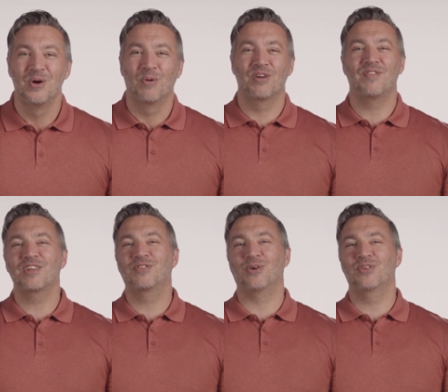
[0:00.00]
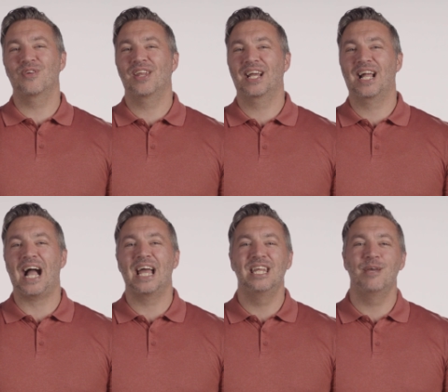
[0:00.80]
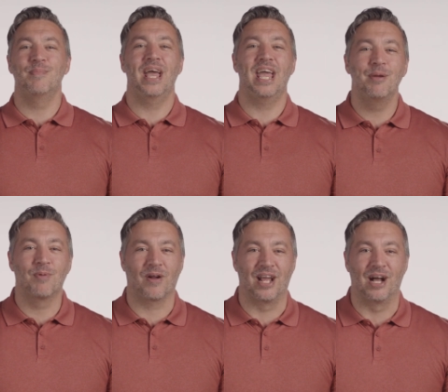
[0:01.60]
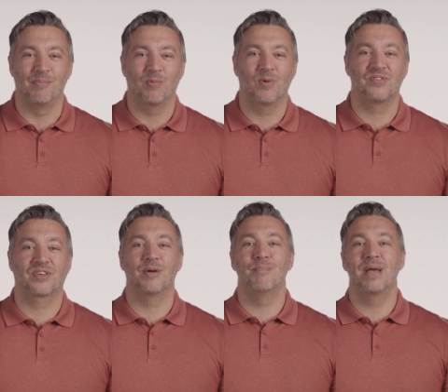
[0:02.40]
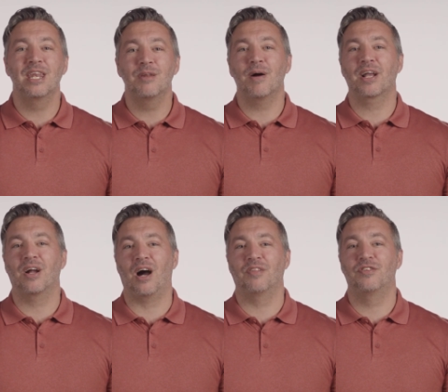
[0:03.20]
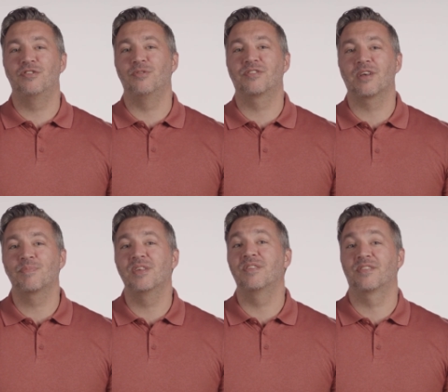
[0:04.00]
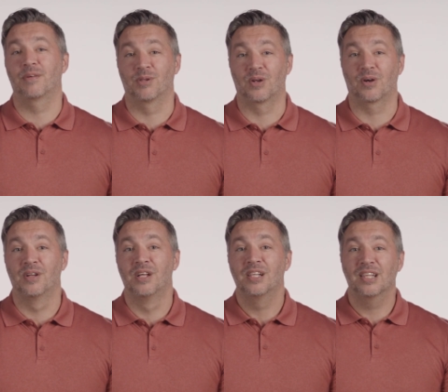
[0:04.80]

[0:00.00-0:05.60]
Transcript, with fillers: What if I told you that a guy named Abraham was commanded by God to do something similar?